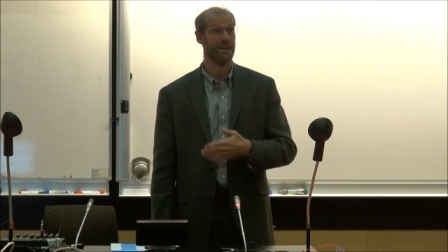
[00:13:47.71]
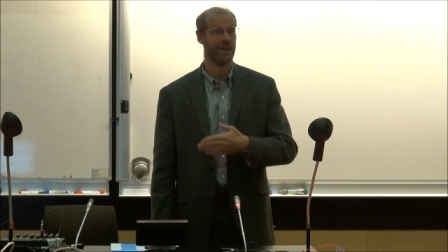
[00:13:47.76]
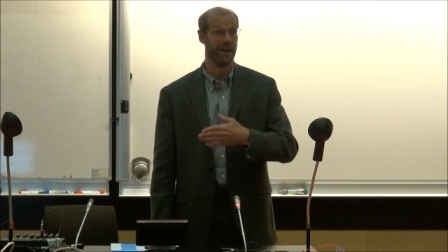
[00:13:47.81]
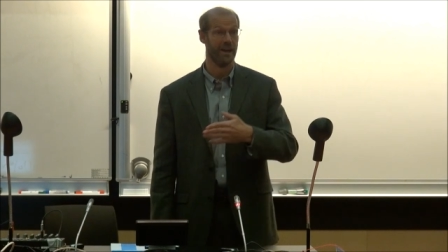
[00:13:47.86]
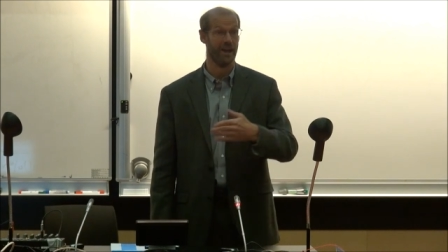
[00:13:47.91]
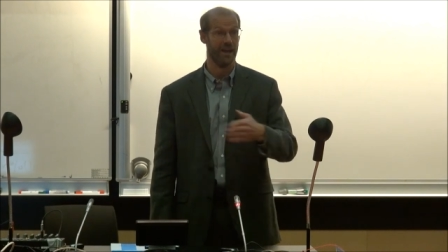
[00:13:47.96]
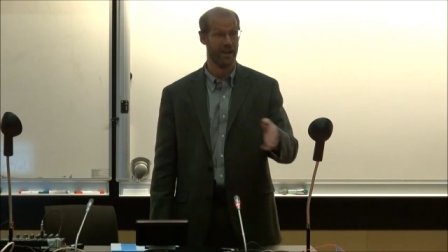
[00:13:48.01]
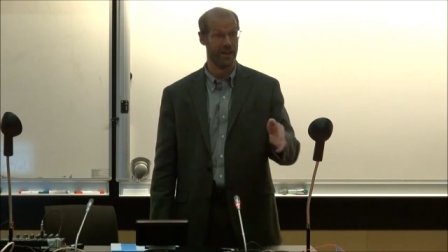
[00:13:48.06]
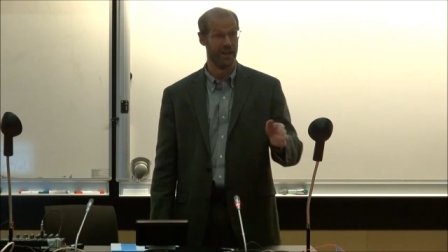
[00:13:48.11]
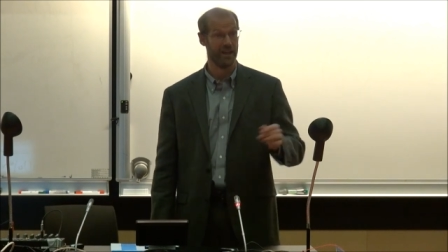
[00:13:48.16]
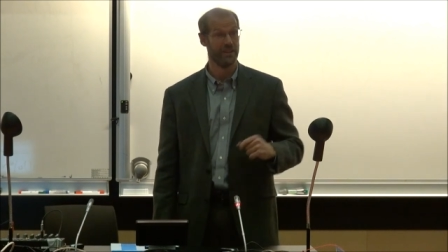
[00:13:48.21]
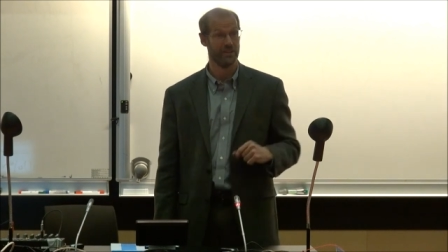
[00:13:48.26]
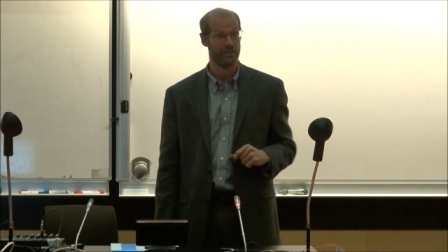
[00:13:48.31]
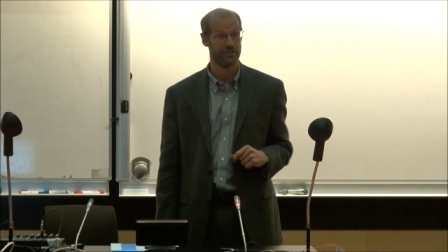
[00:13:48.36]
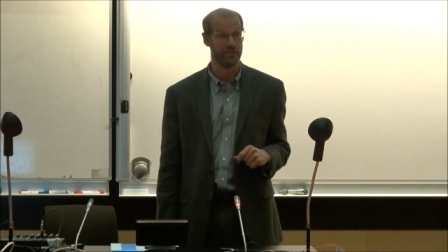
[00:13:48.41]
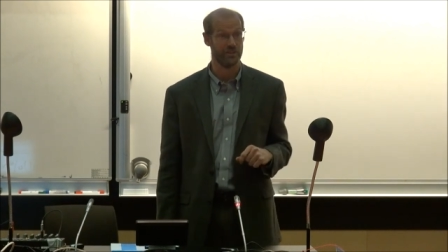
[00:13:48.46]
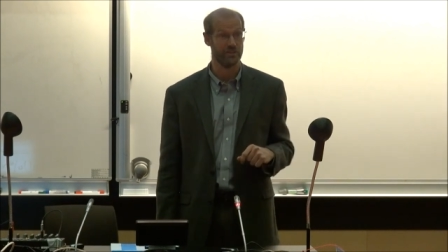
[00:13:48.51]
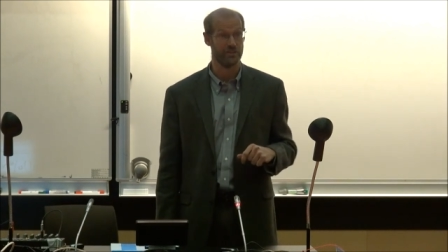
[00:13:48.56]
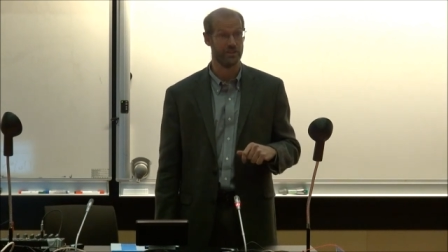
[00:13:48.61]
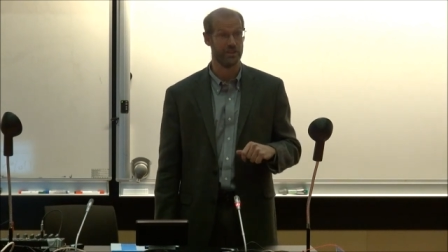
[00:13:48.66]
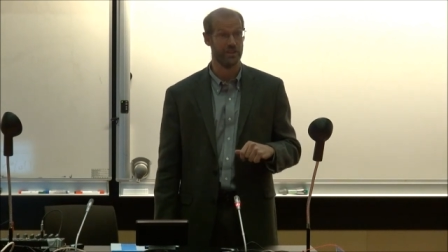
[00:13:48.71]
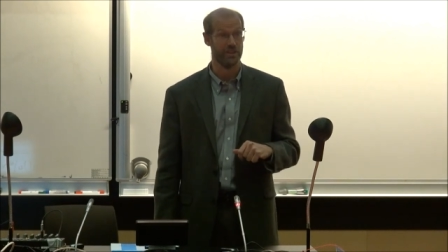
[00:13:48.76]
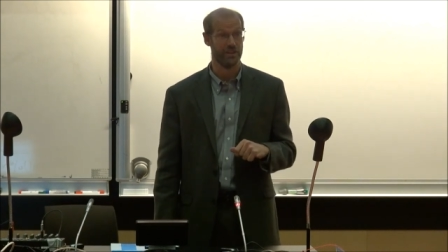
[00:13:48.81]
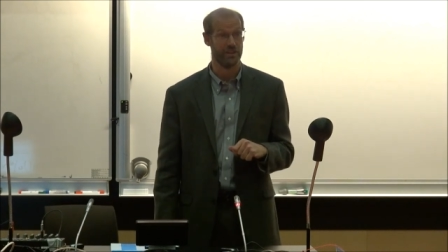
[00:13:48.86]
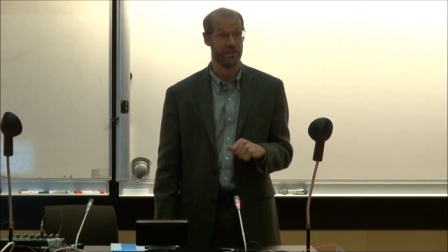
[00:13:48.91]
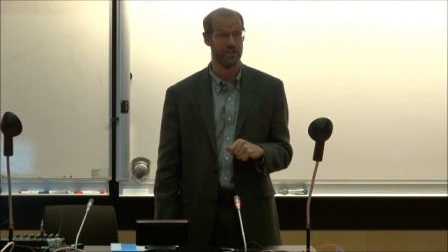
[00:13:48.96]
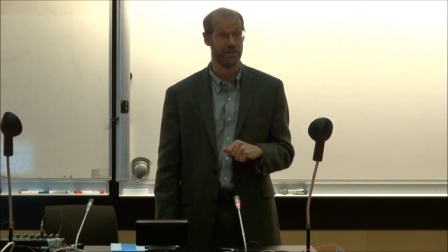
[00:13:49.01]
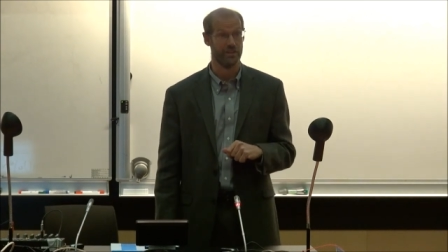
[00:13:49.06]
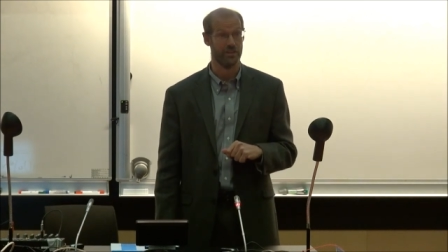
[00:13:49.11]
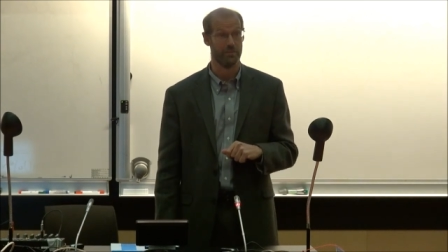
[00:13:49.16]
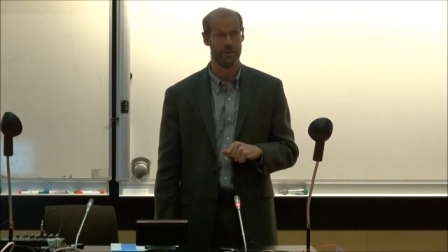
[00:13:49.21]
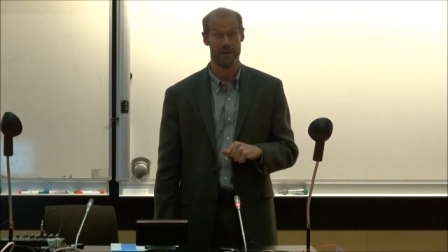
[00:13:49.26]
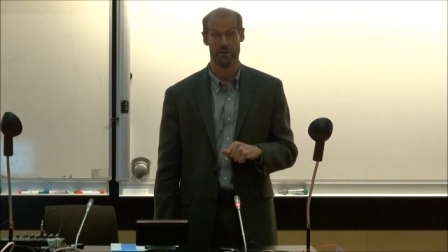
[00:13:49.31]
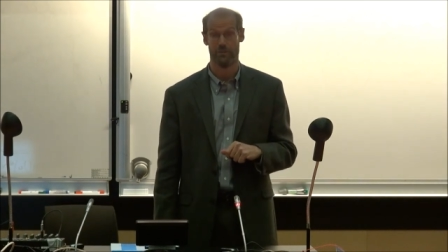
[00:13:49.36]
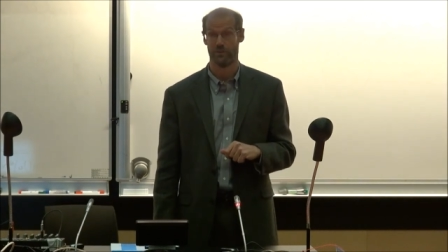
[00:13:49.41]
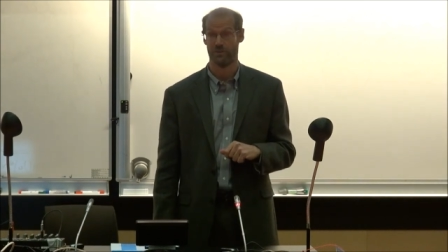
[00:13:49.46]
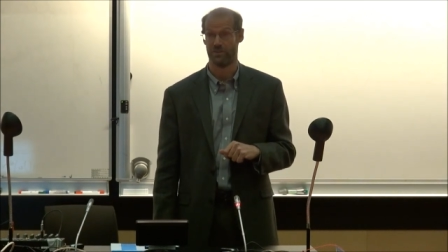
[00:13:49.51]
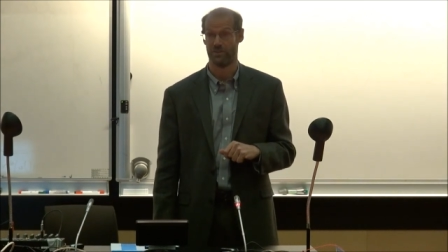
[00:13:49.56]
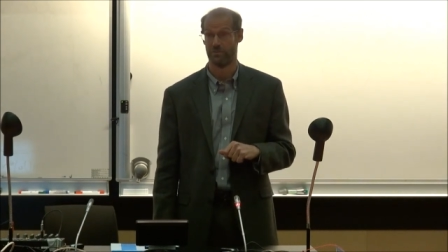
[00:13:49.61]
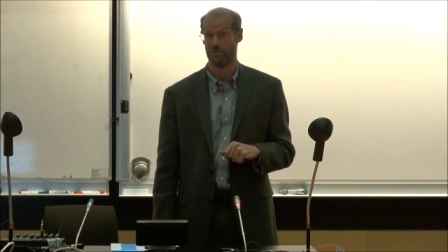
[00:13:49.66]
uh, since the, the
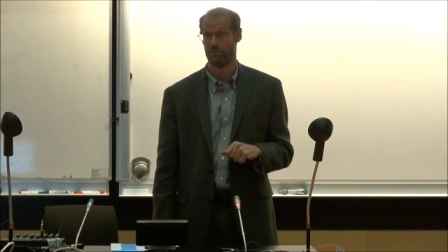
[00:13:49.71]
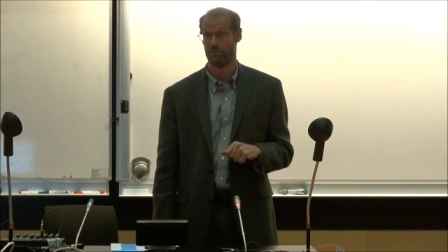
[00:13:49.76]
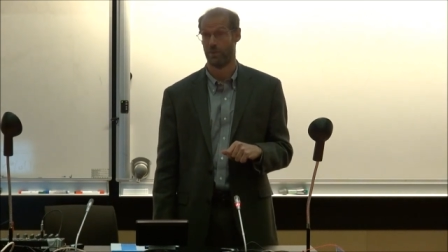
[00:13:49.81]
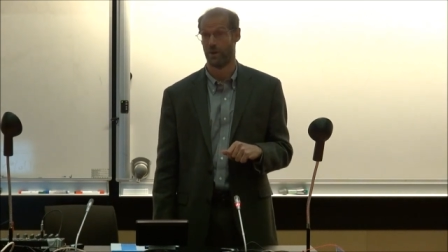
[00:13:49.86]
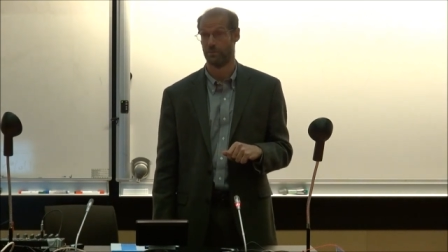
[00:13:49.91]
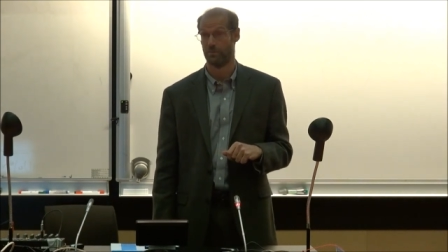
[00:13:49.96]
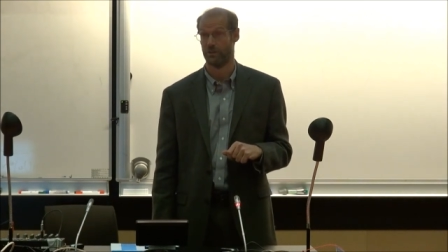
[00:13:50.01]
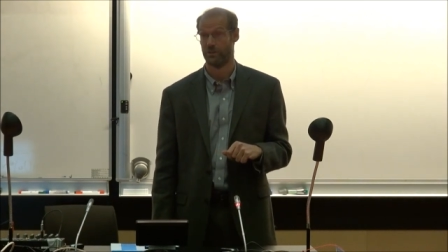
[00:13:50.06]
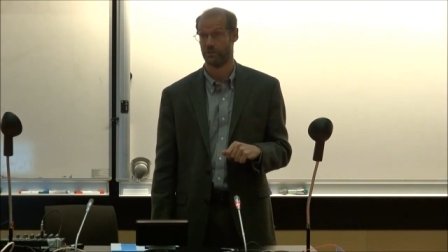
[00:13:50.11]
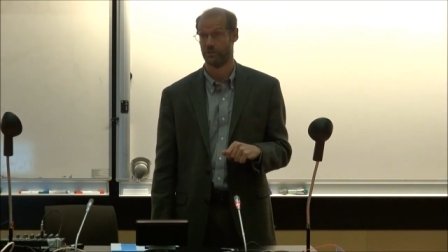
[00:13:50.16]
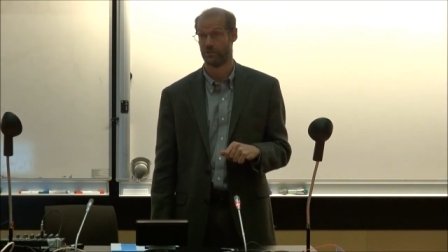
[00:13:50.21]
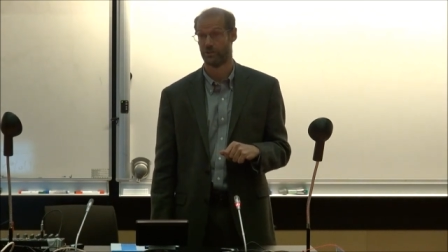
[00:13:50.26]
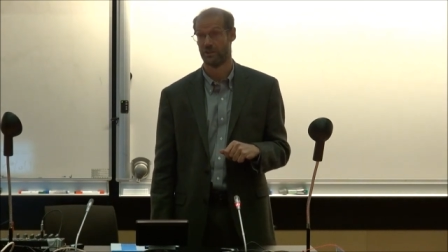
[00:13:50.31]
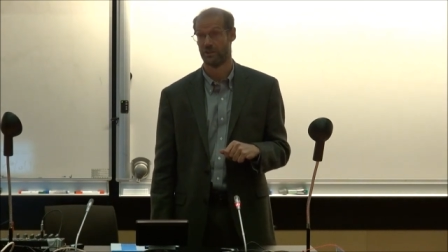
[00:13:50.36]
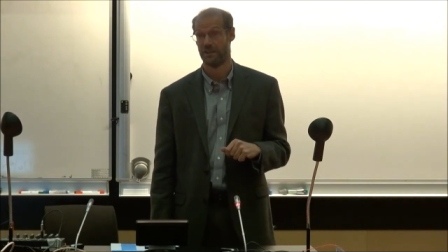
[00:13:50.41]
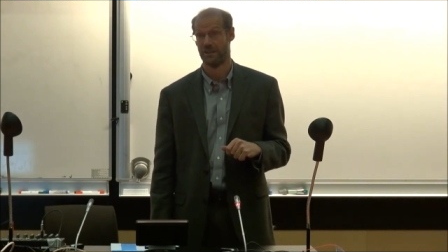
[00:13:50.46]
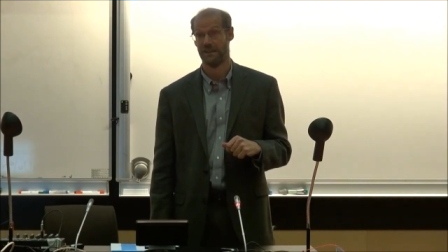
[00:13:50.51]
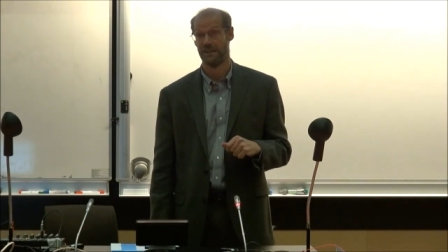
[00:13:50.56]
papers have been published.